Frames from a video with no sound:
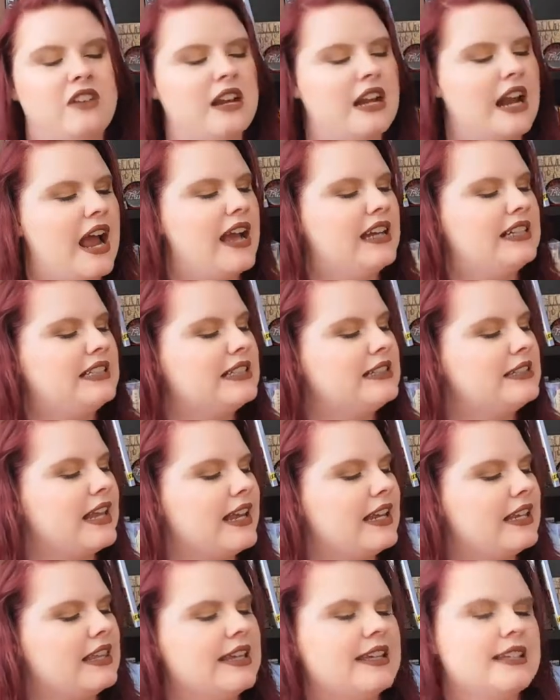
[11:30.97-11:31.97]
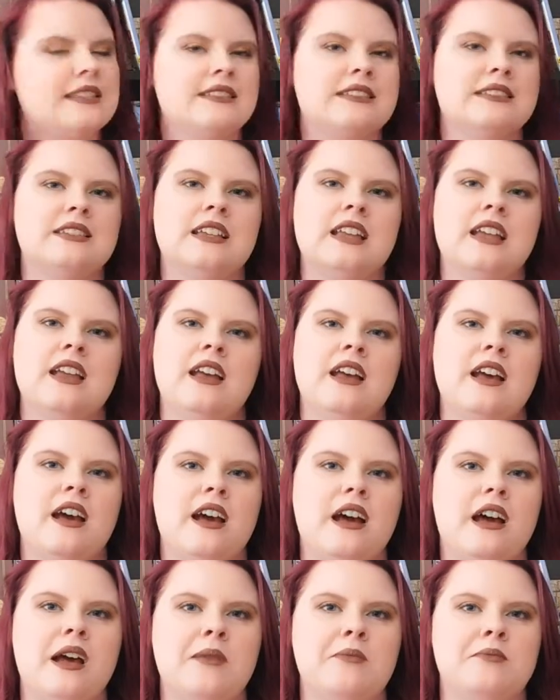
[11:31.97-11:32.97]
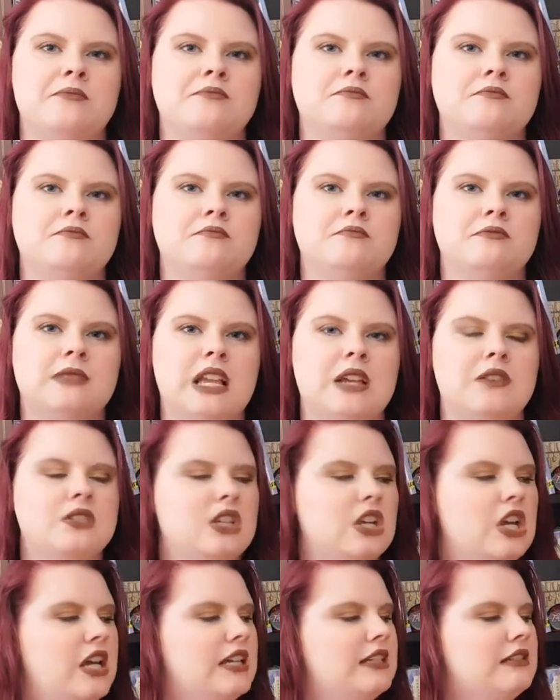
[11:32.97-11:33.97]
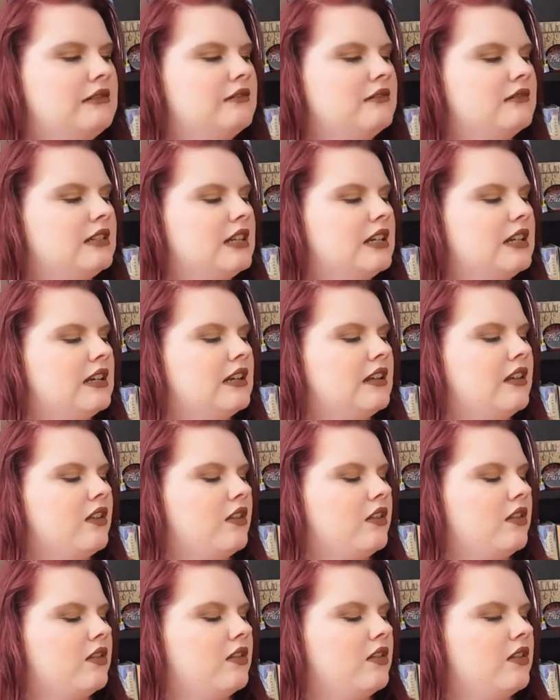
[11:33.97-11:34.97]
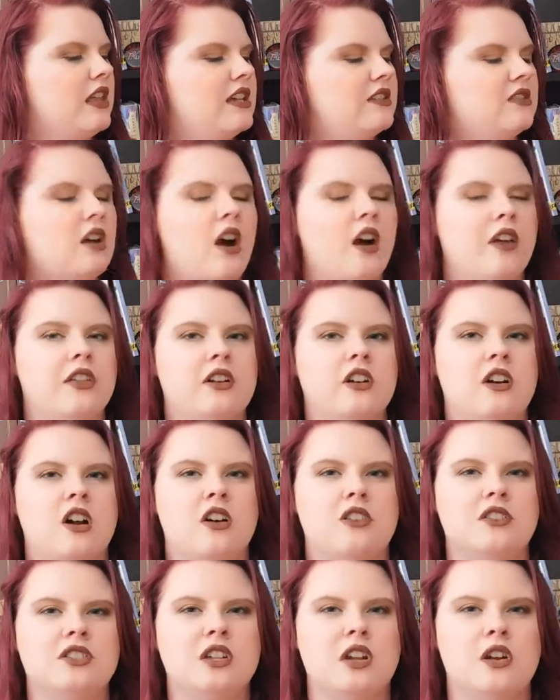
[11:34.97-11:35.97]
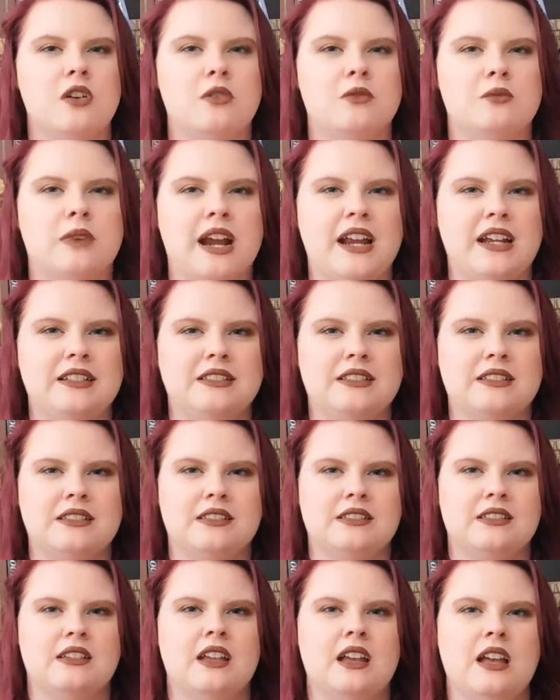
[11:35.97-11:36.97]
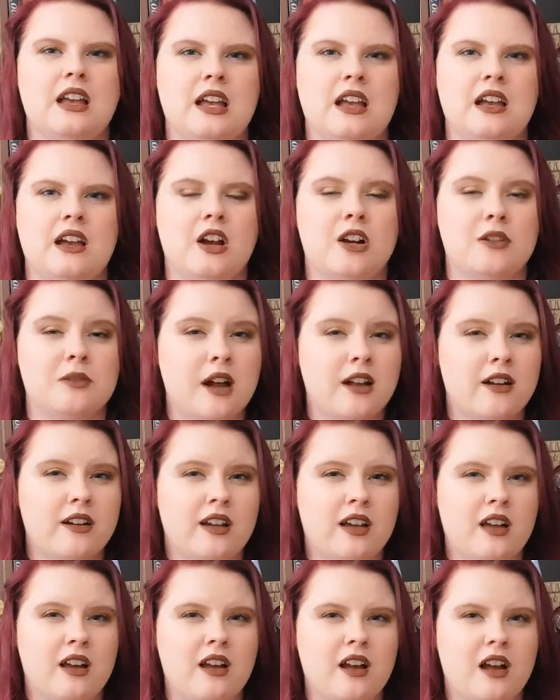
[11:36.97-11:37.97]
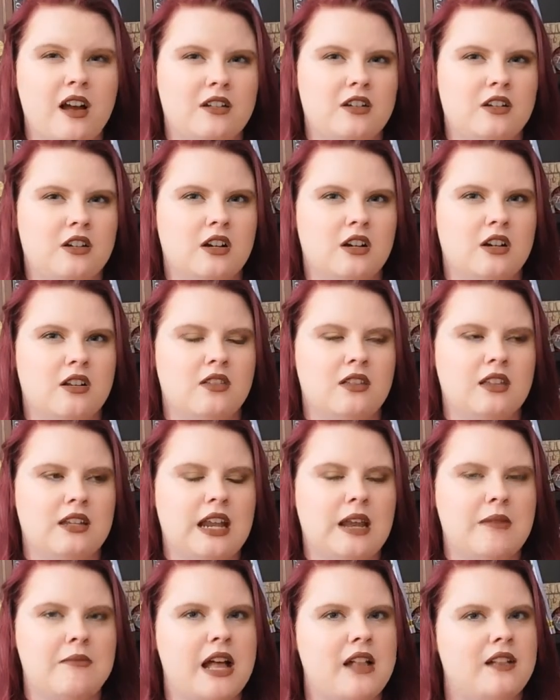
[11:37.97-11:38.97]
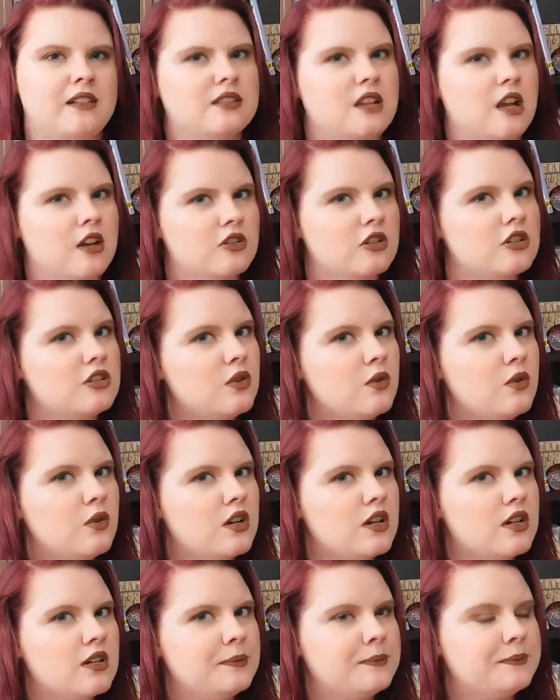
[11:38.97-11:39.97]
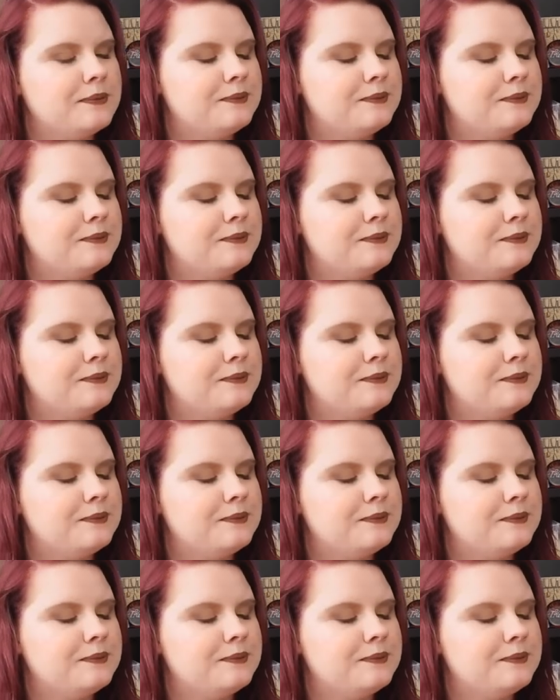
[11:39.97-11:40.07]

And I did like this. It was good. This author also writes erotica under the name Alessandra Torr.